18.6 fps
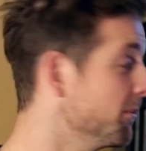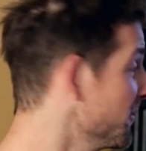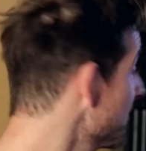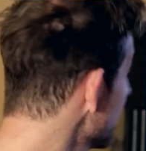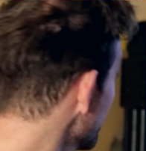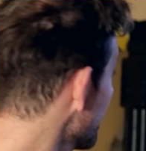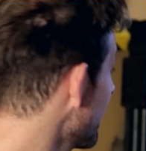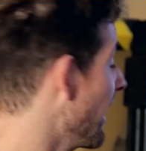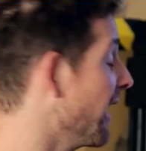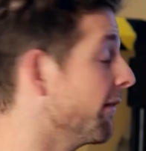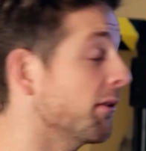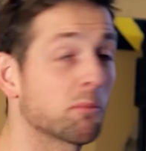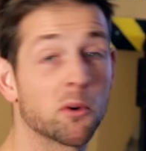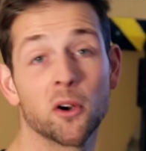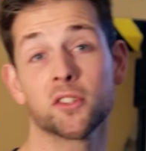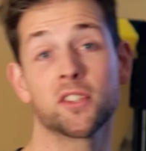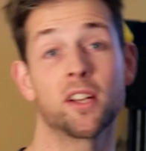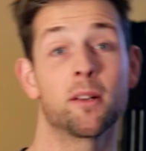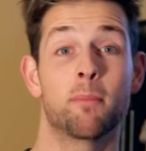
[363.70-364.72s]
I'm still gonna have a
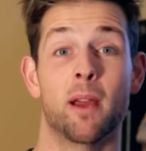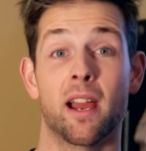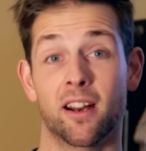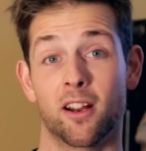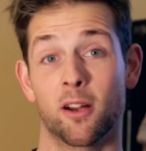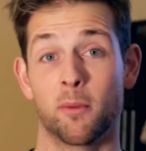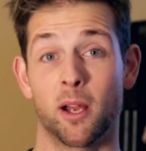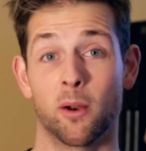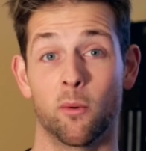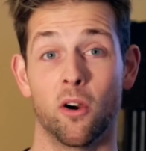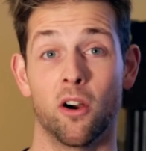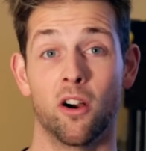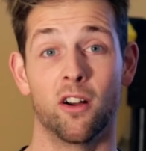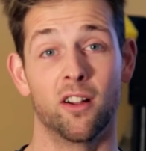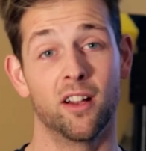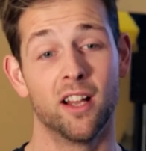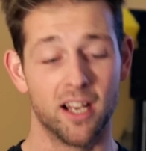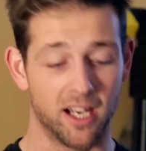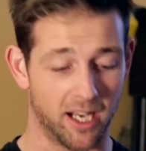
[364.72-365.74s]
proton pack on my
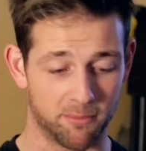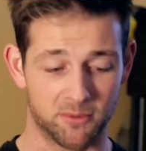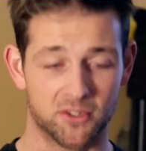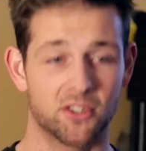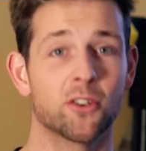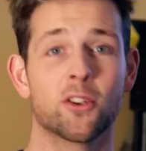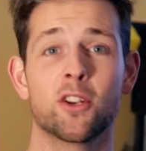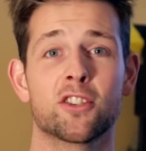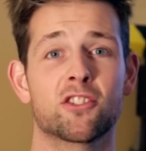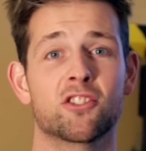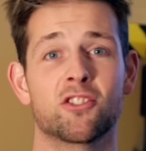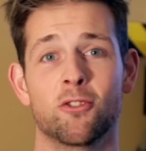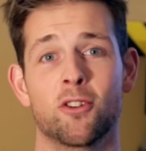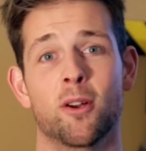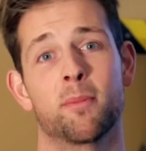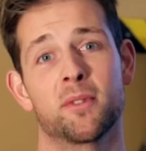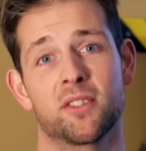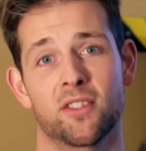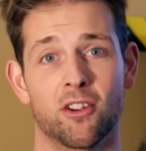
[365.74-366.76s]
wall, I'm still gonna suit
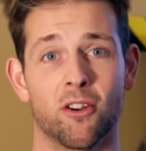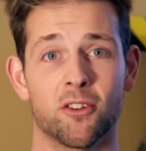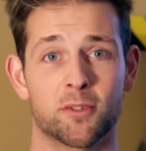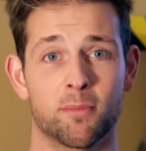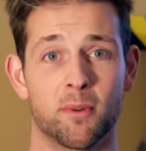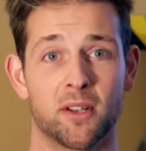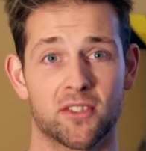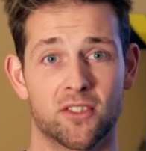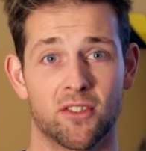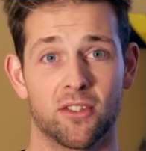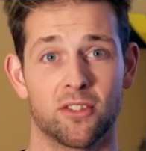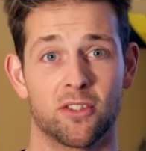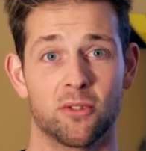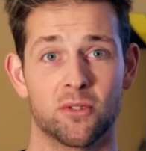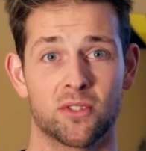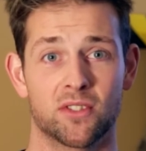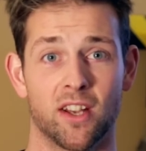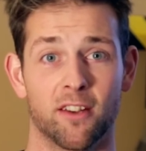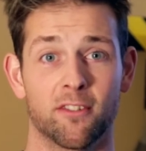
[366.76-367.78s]
up as a Ghostbuster and
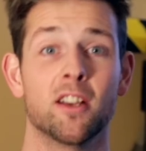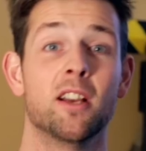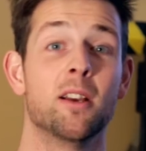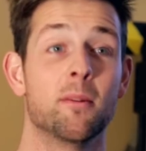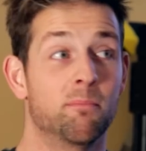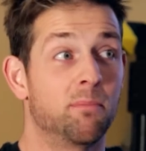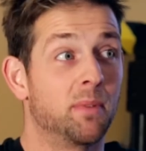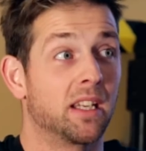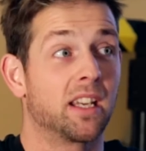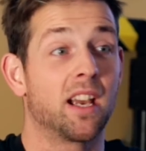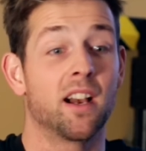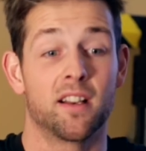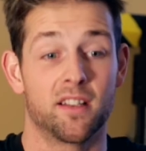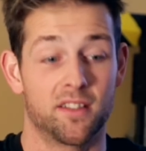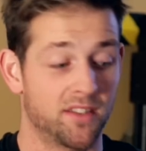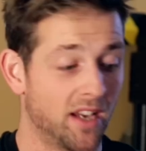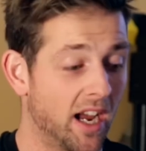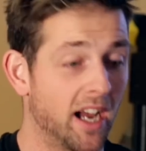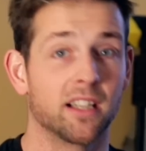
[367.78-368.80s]
do stuff
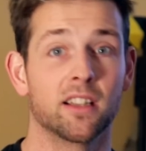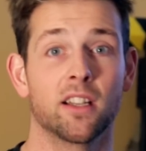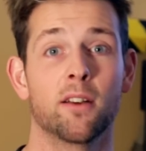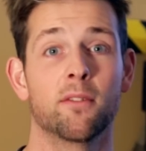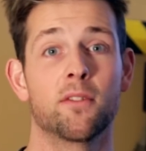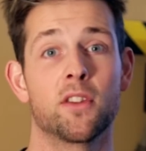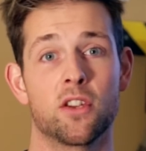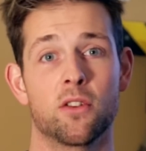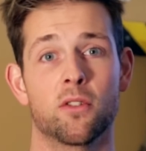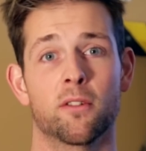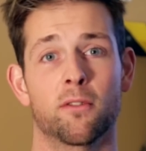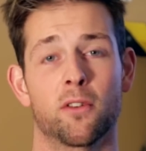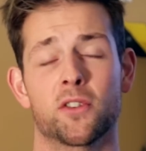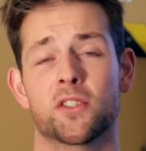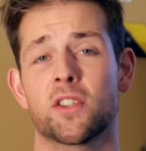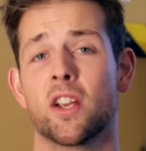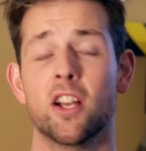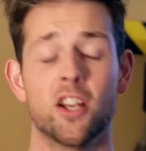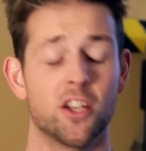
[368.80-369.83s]
because I love the
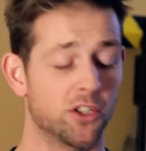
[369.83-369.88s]
universe.